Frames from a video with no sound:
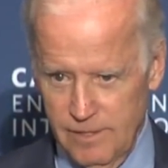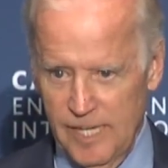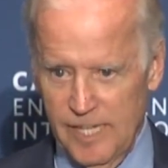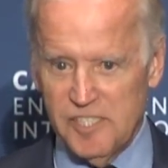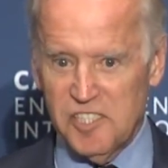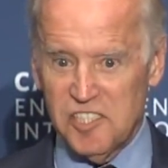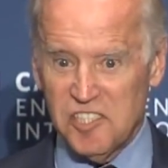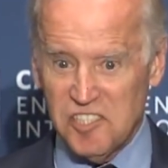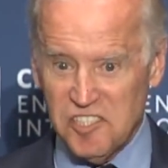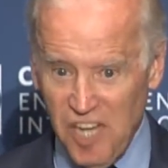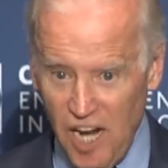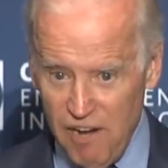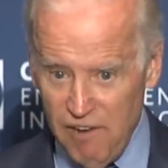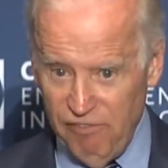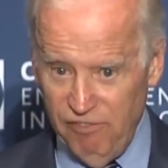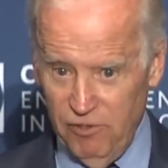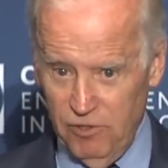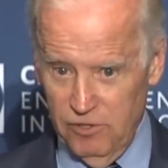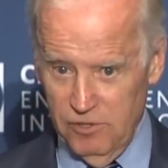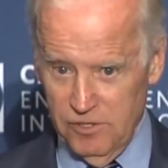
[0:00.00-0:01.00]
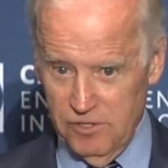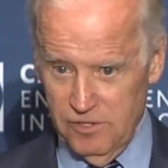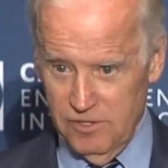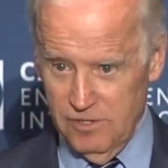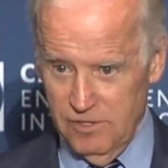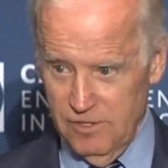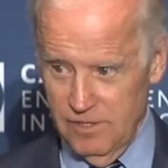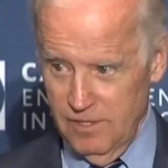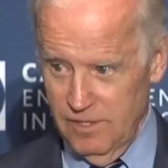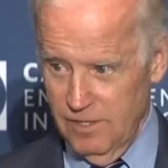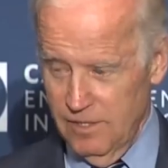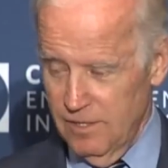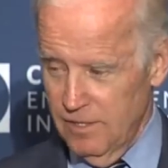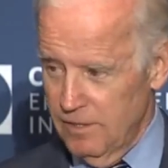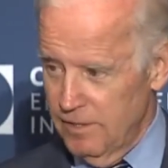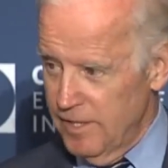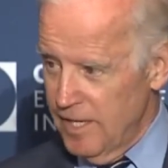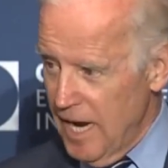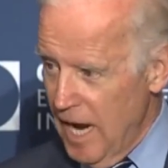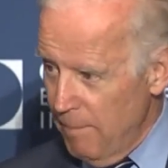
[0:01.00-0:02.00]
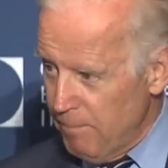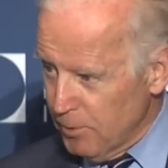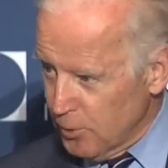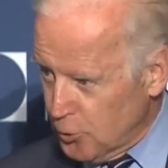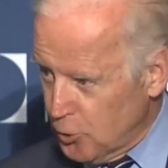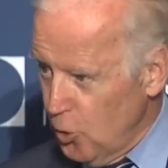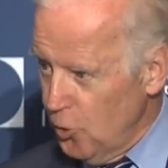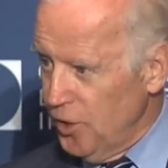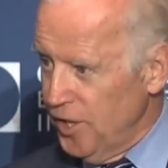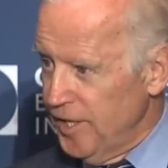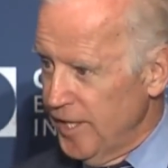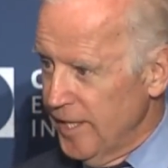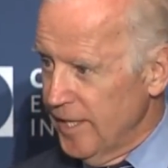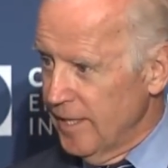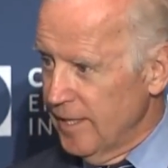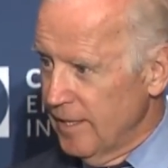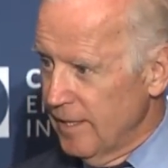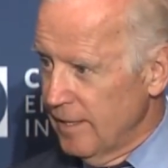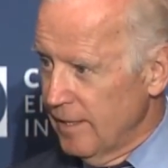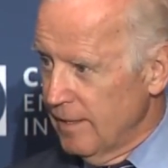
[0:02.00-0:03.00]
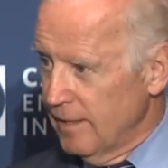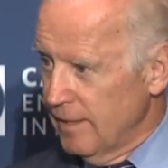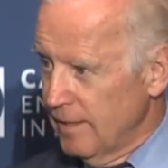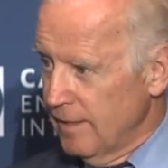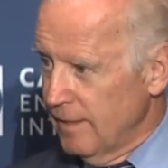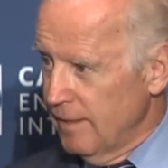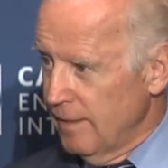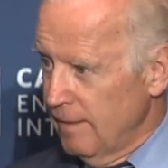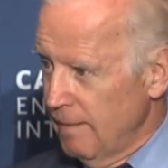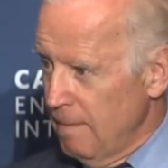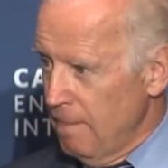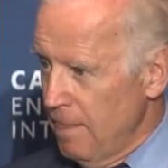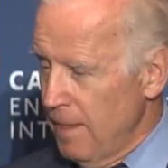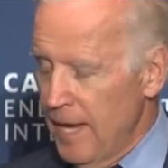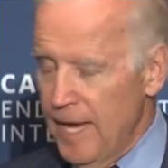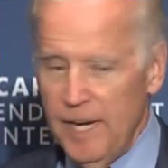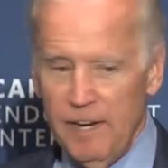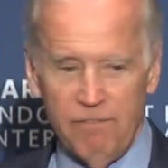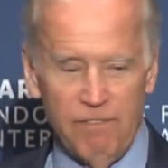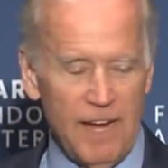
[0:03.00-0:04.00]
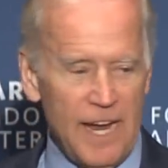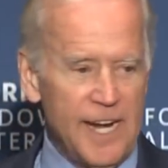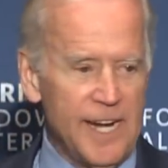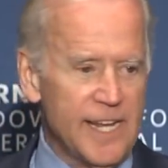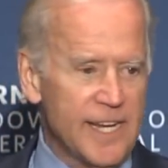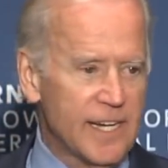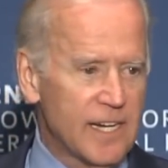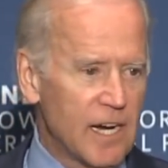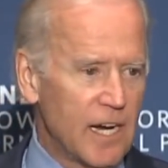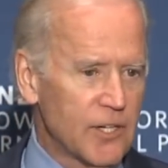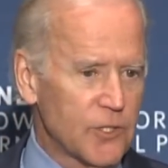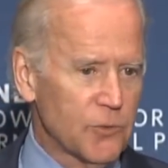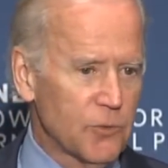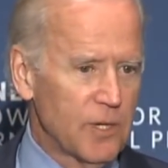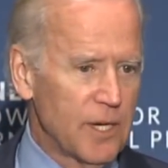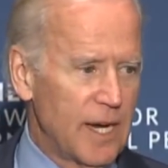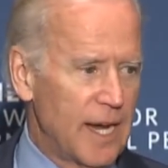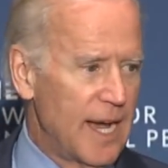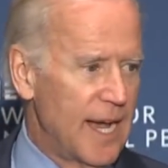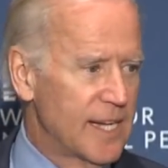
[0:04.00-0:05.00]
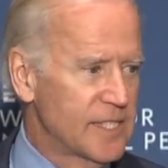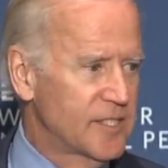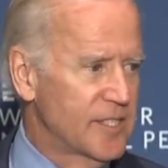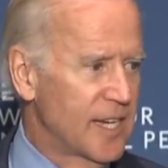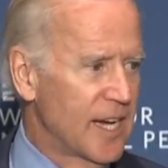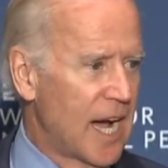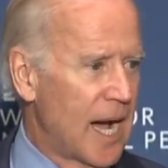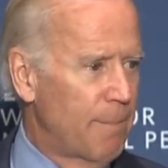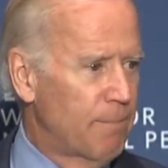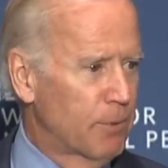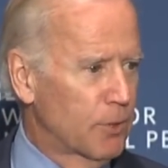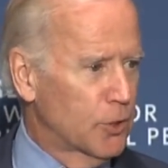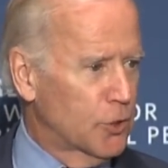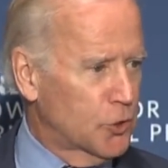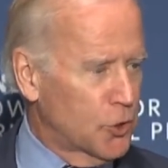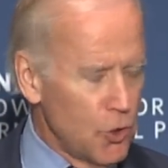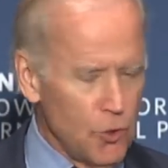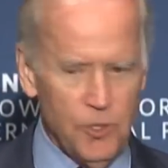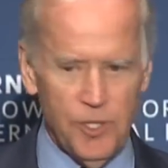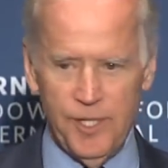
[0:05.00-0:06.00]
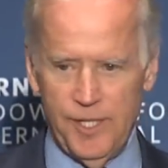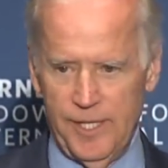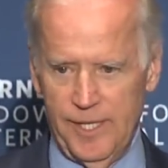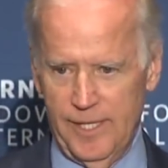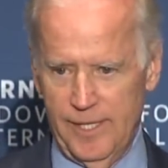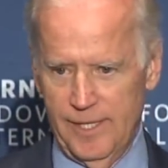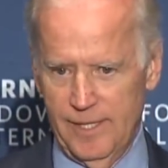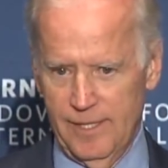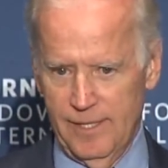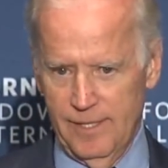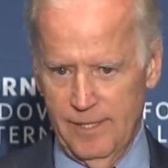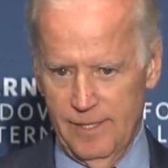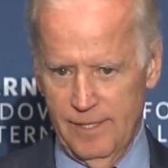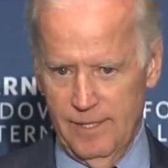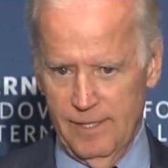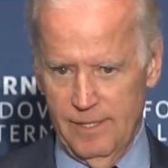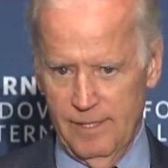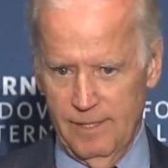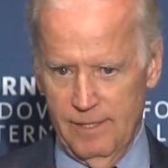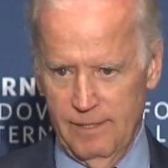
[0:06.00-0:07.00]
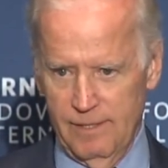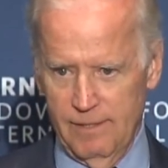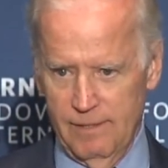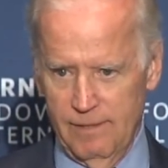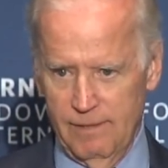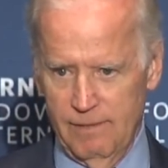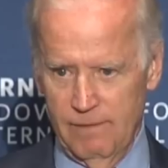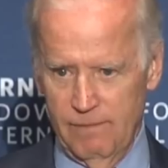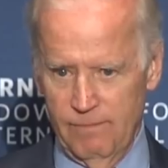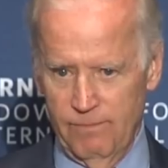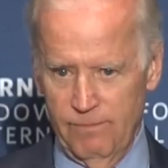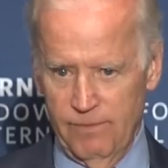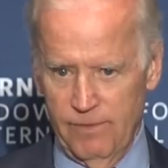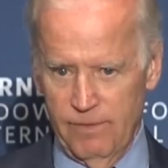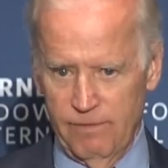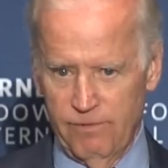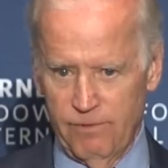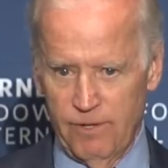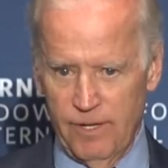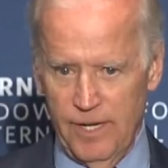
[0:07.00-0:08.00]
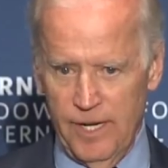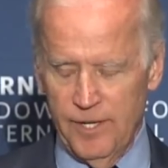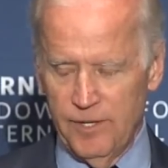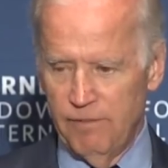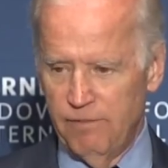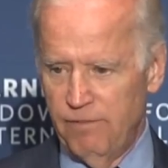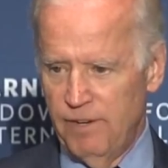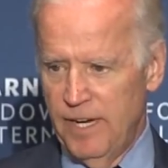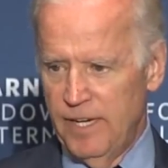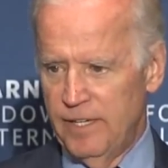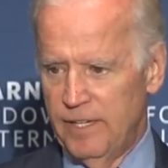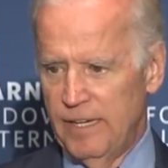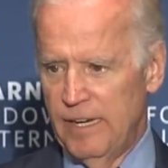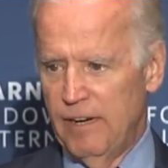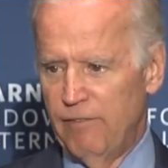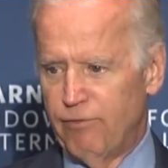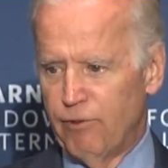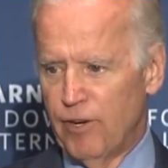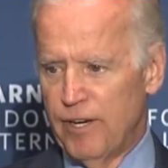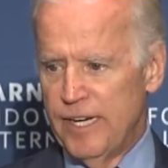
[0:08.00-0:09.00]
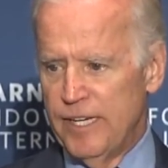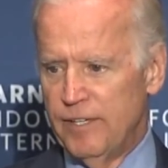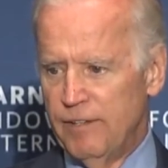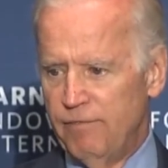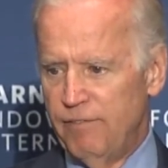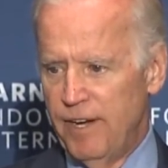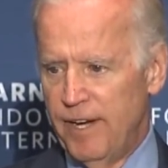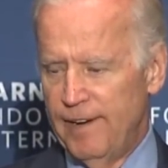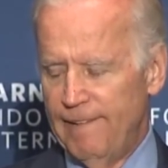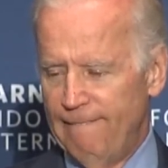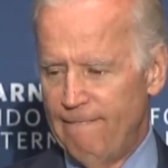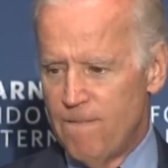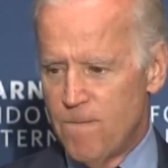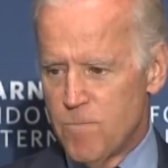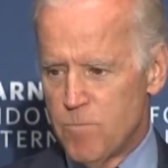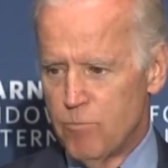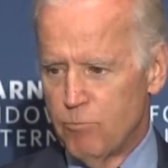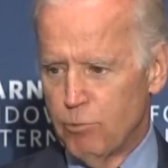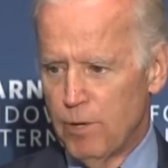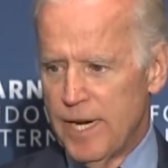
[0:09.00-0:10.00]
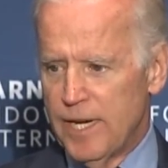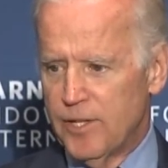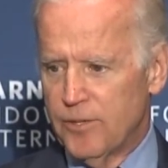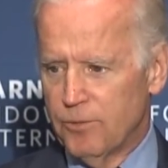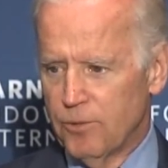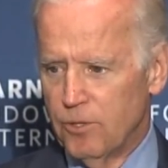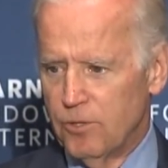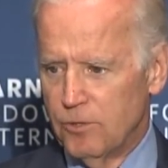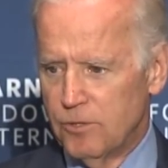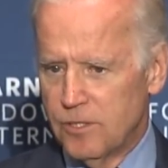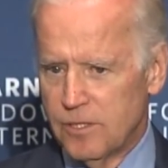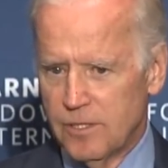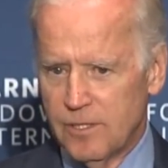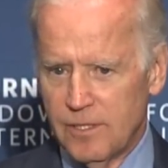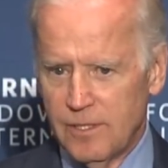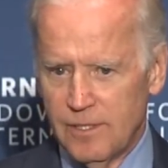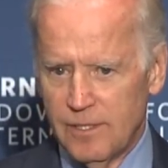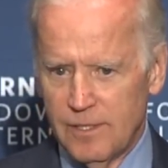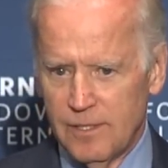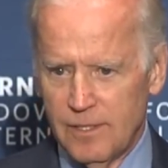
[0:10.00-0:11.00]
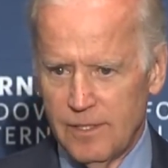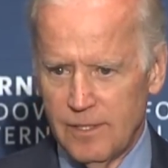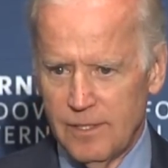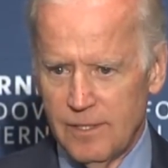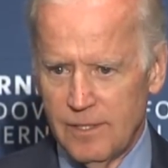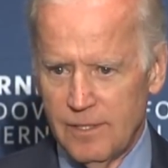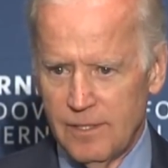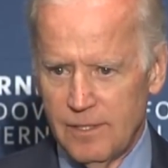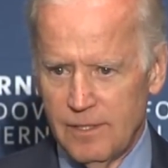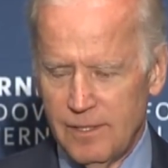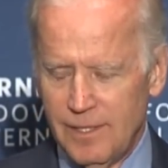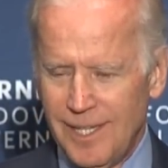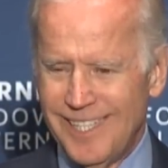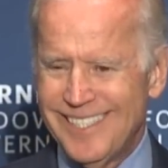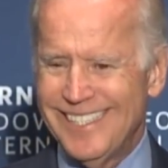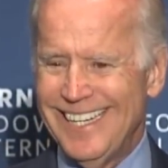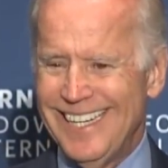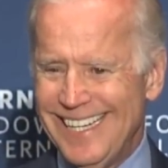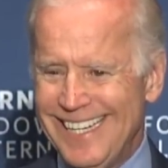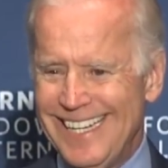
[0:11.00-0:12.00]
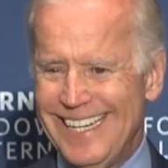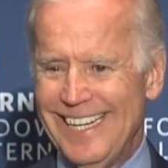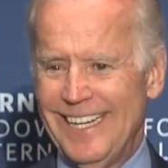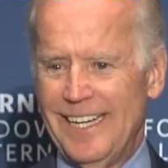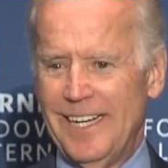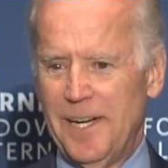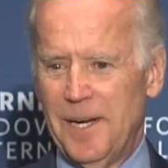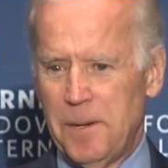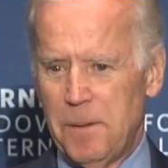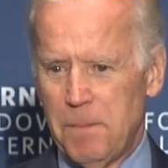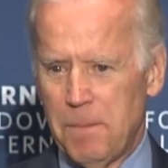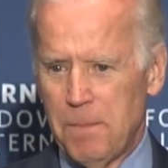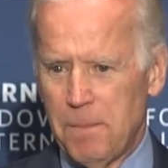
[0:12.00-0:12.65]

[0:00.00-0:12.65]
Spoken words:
It stifles the opportunity. And if any country has the opportunity for innovative breakthroughs, it's India.